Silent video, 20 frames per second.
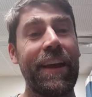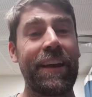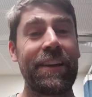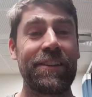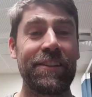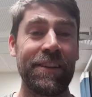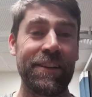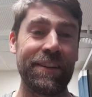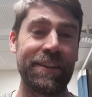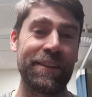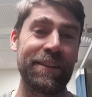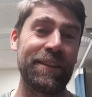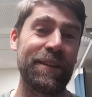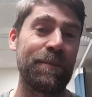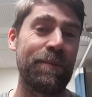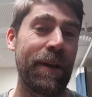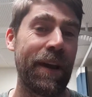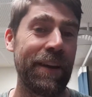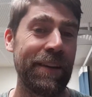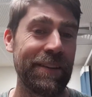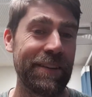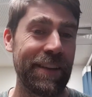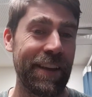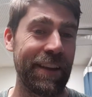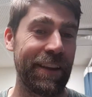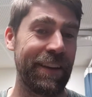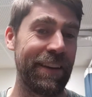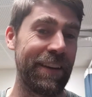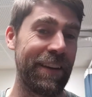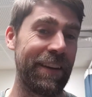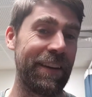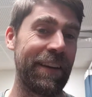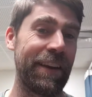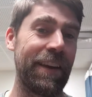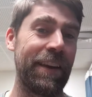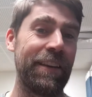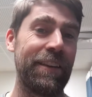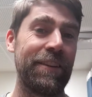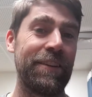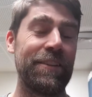actually dissipates that kinetic
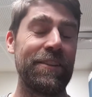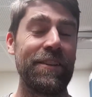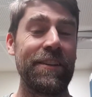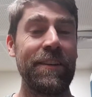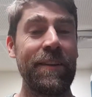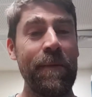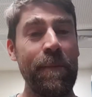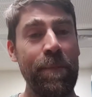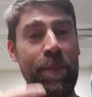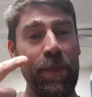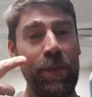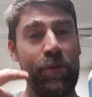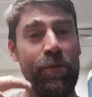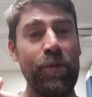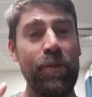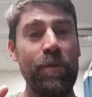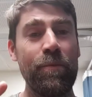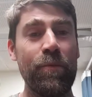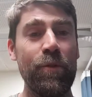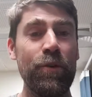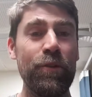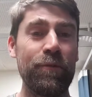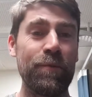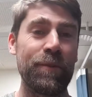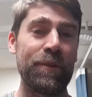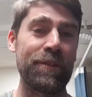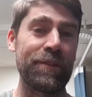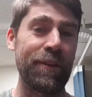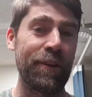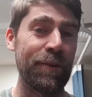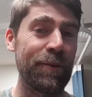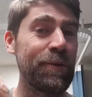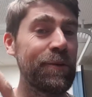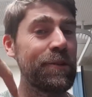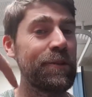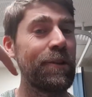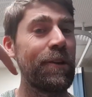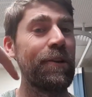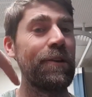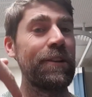energy through the movement, so it will
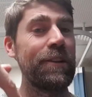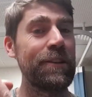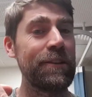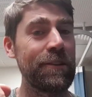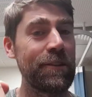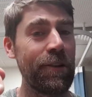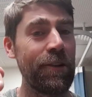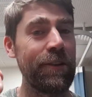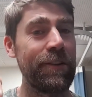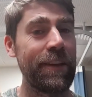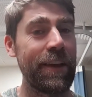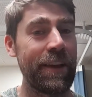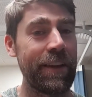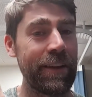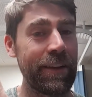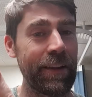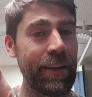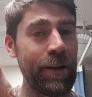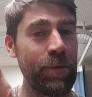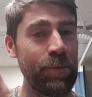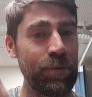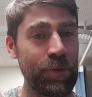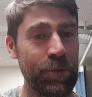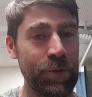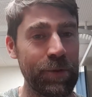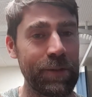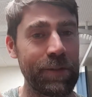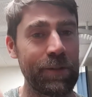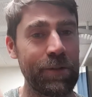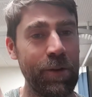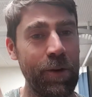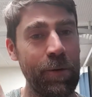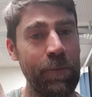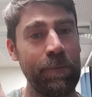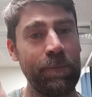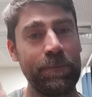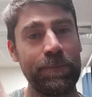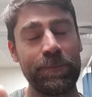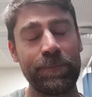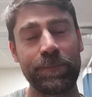slowly slow down and come to a stop.
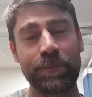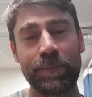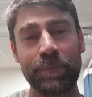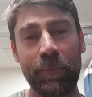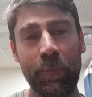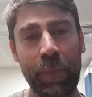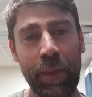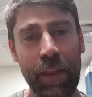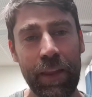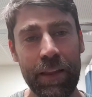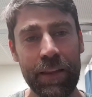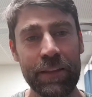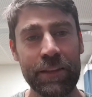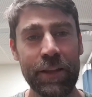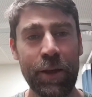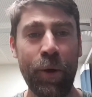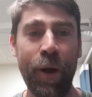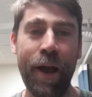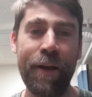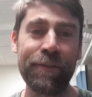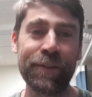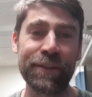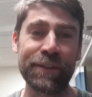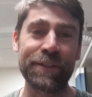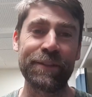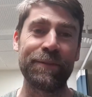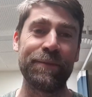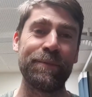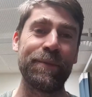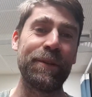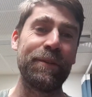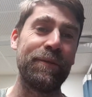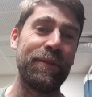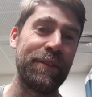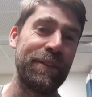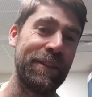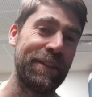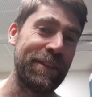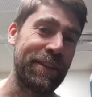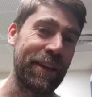So I'll have a bit of a
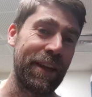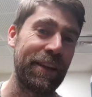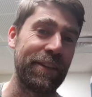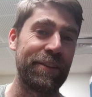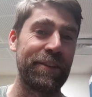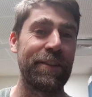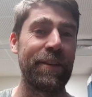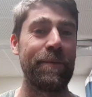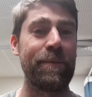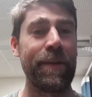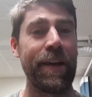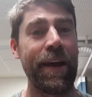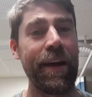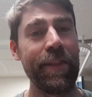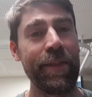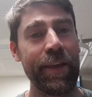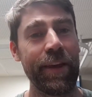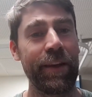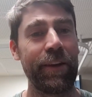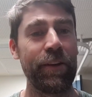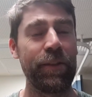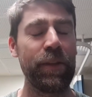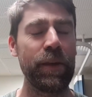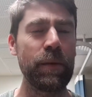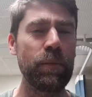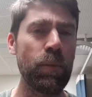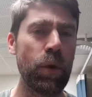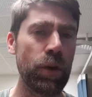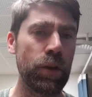discussion about that. I think